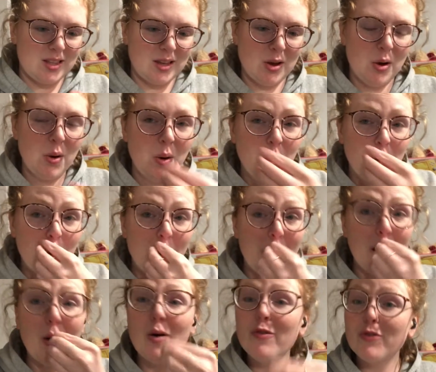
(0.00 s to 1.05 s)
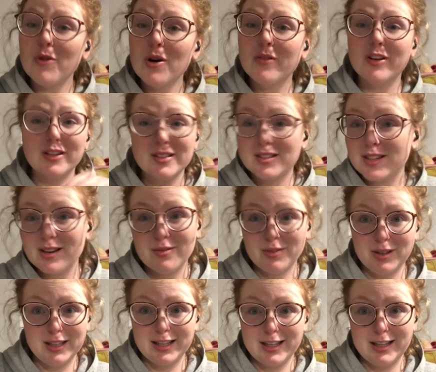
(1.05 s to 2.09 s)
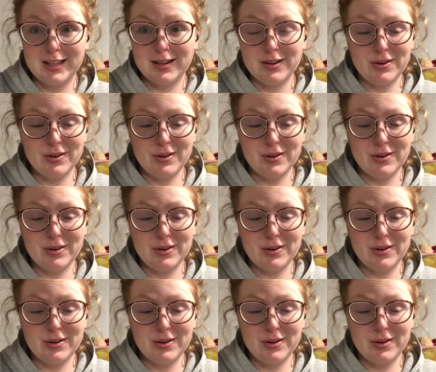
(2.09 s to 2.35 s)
the way all four of us didn't really like it at